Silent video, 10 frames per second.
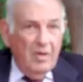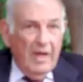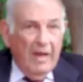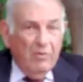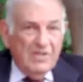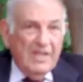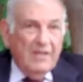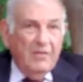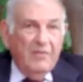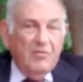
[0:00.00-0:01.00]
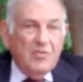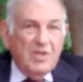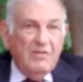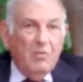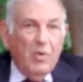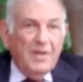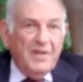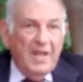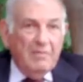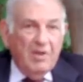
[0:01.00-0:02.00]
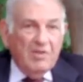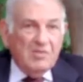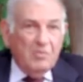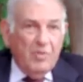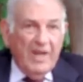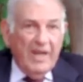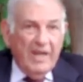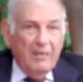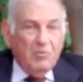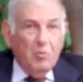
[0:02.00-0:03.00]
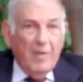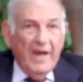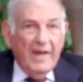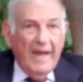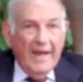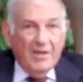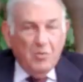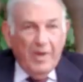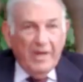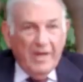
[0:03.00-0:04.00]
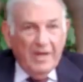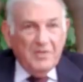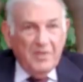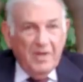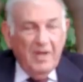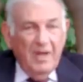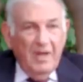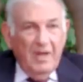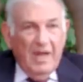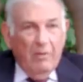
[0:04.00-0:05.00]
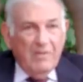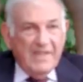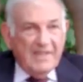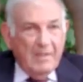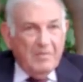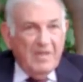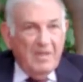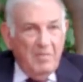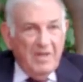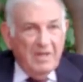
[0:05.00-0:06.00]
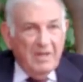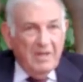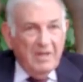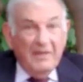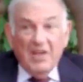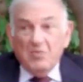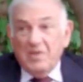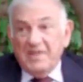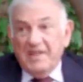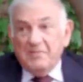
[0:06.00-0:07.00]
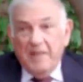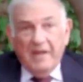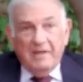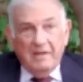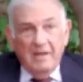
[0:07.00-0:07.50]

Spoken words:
I wasn't a refugee even one day, because when I came to my land, to my country, I was accepted immediately. And that's what's expected,